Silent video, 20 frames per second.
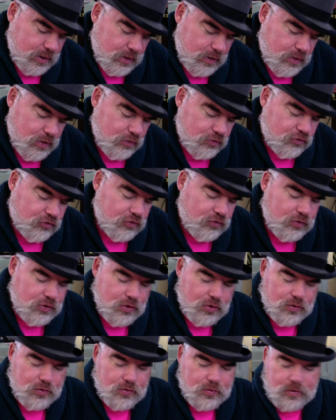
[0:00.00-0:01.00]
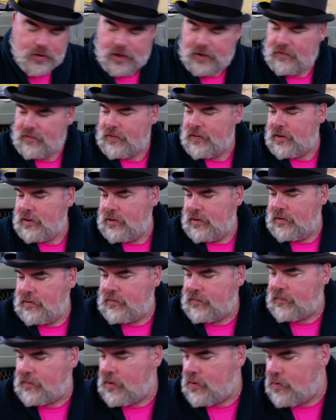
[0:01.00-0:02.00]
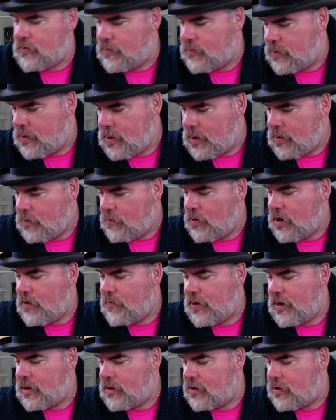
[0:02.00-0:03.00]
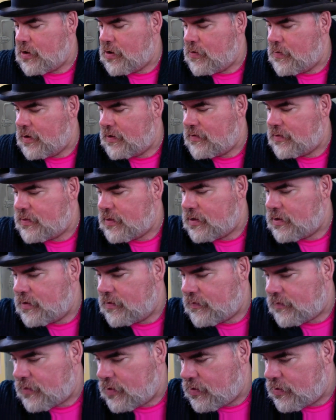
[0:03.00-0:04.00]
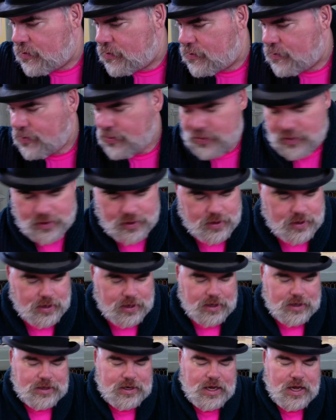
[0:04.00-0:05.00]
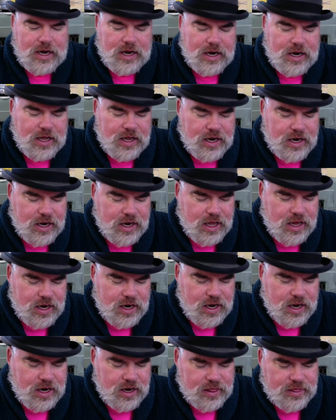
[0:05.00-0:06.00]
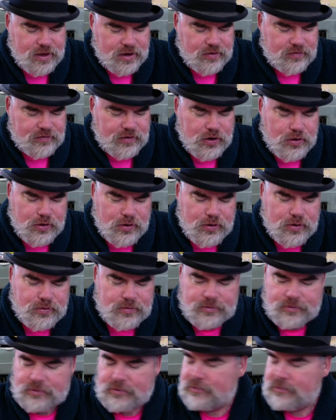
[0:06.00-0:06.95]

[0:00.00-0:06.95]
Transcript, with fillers: Don't you know it's Thunder Snow? Where are we going to go? It's Thunder Snow. Na na na na na na na Thunder Snow.